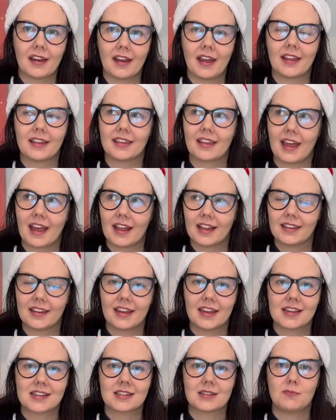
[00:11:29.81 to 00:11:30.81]
and that
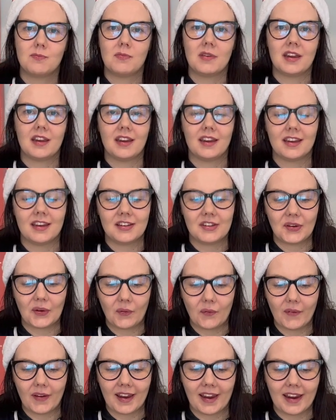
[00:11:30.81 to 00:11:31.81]
is me
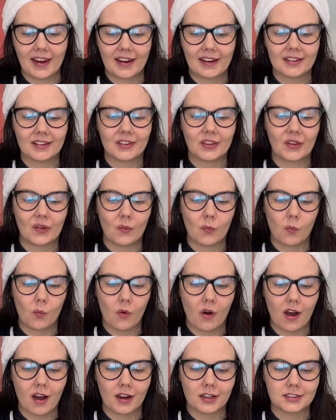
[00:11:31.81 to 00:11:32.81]
doing the
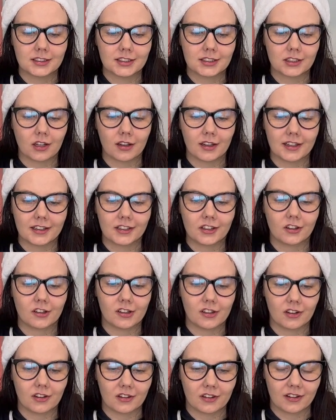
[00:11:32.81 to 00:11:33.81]
one solid
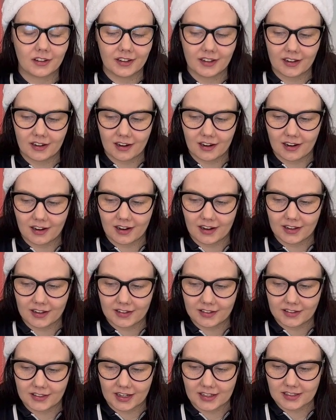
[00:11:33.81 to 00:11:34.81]
color
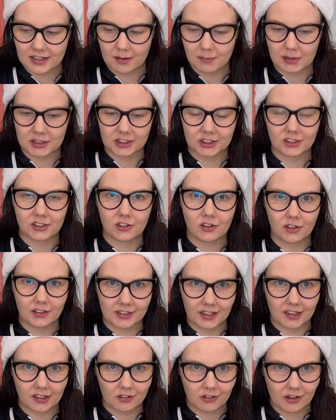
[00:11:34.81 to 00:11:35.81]
jigsaw puzzle
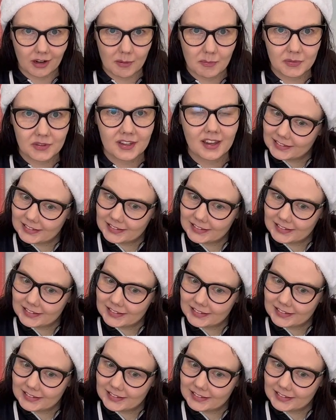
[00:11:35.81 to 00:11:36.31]
Golden Crypt.